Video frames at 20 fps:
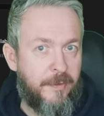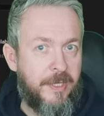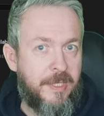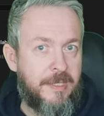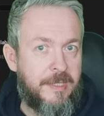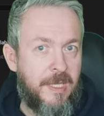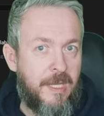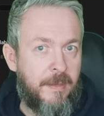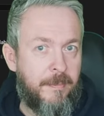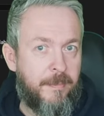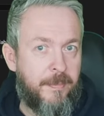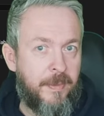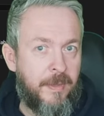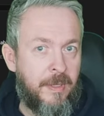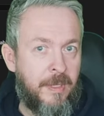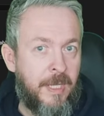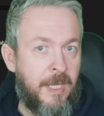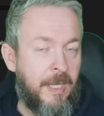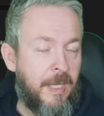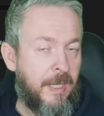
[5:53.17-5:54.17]
For
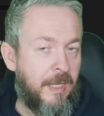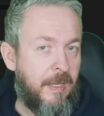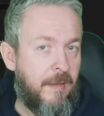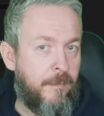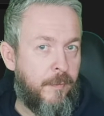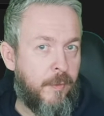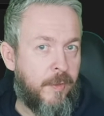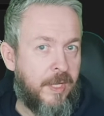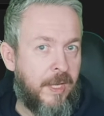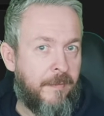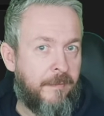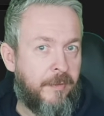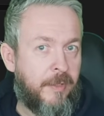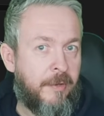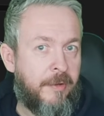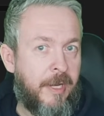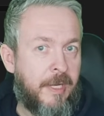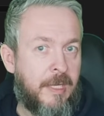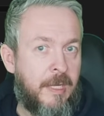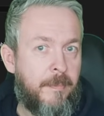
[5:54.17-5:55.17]
example, if you have
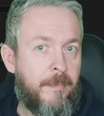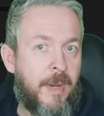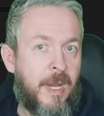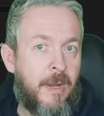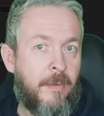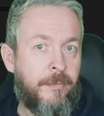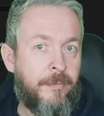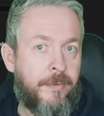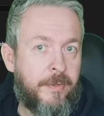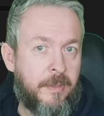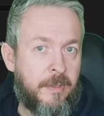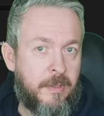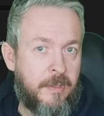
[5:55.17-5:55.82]
directly bound